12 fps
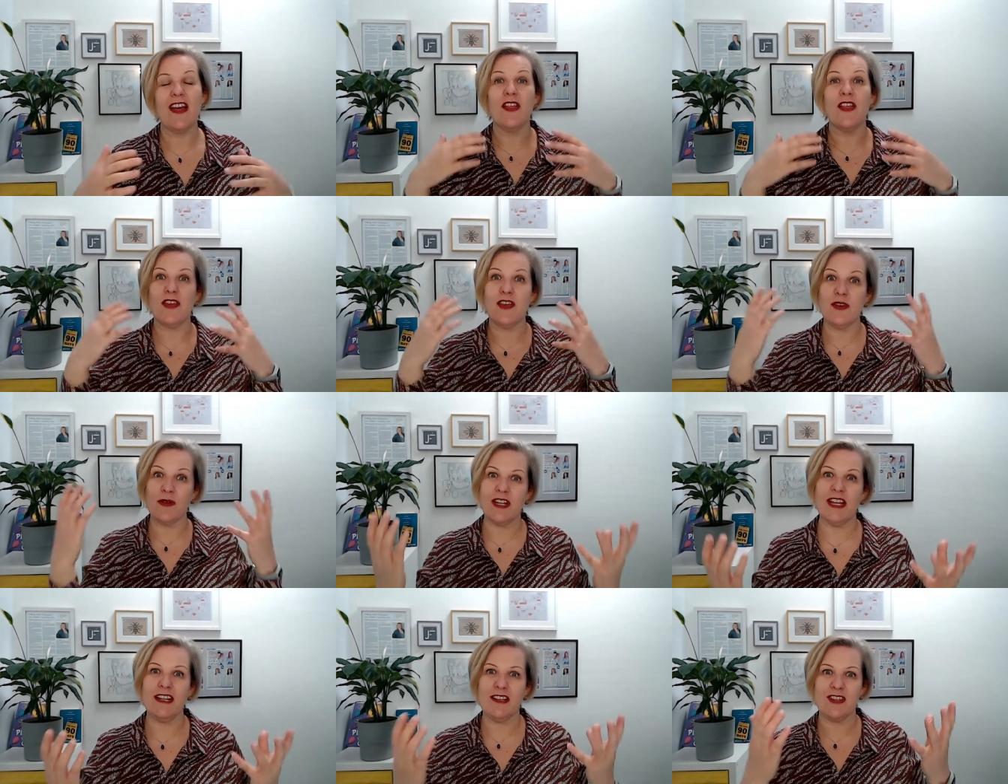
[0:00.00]
that you can
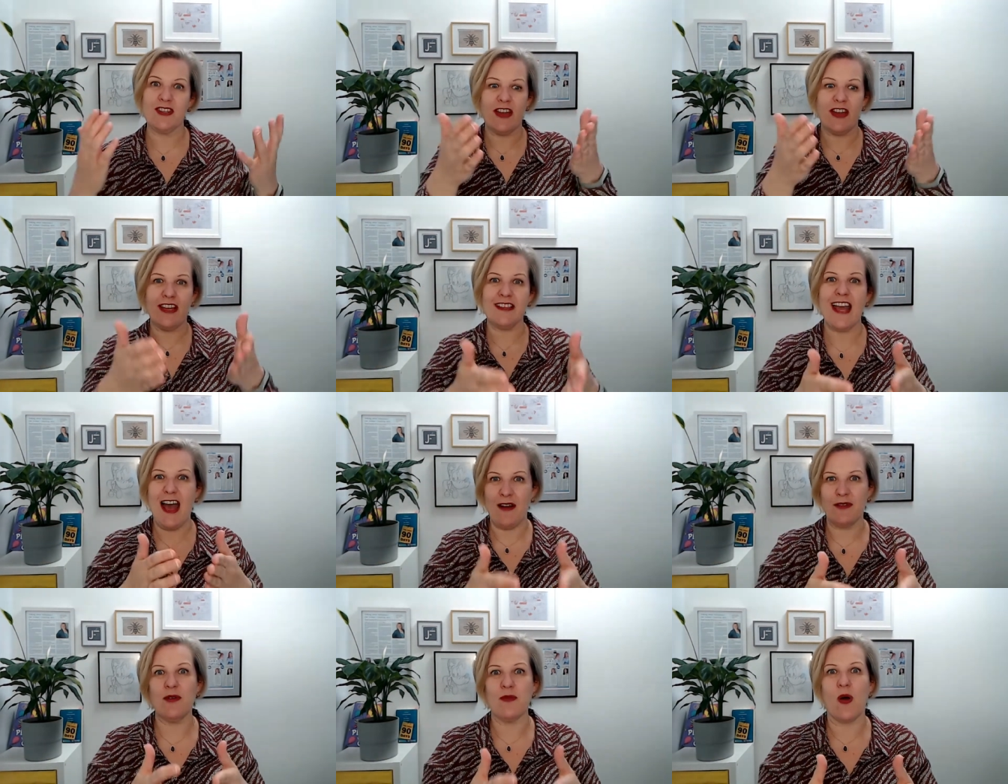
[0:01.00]
illustrate how
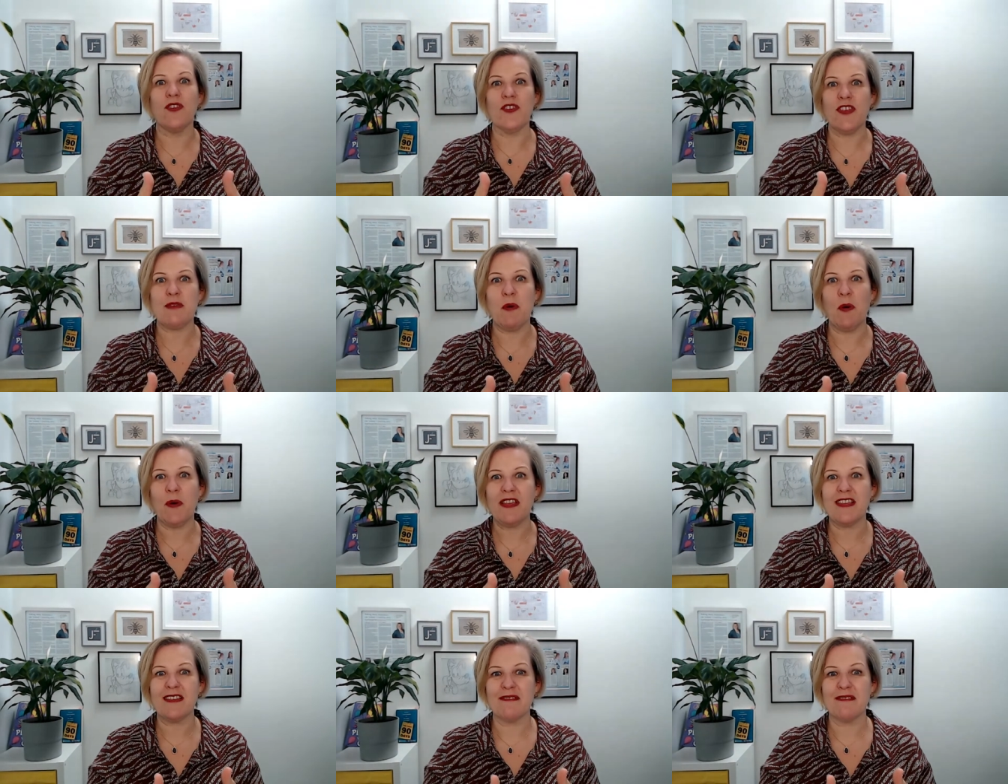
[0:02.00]
you got to this point.